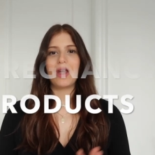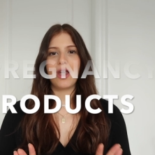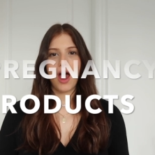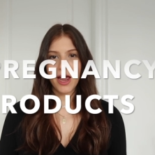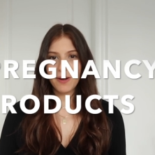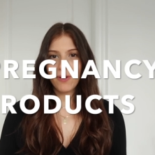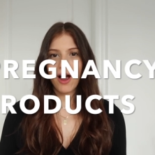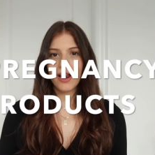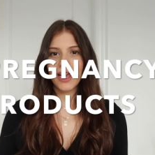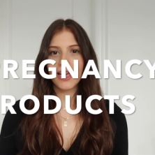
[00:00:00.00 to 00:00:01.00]
9
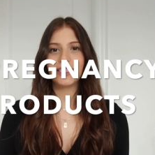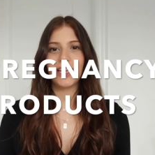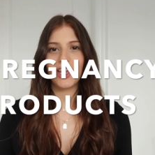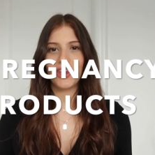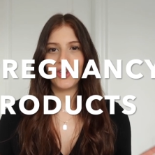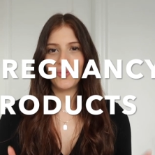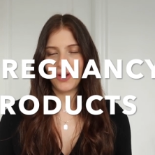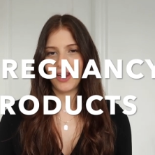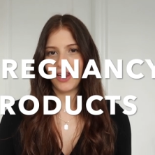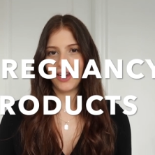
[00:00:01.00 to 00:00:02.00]
products that you
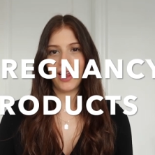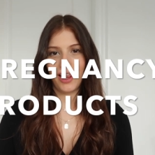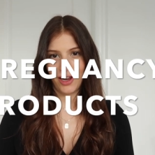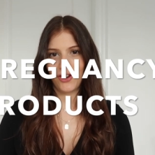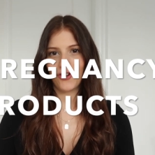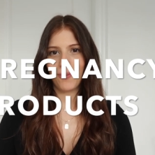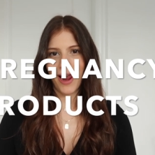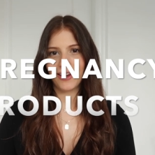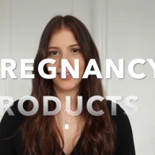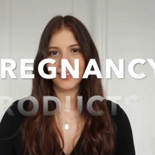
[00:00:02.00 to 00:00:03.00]
need in your
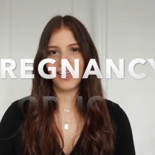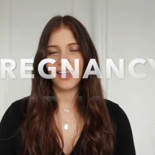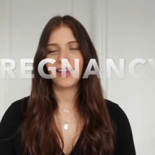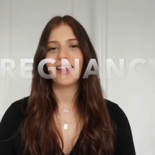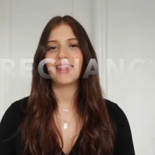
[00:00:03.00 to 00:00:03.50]
pregnancy.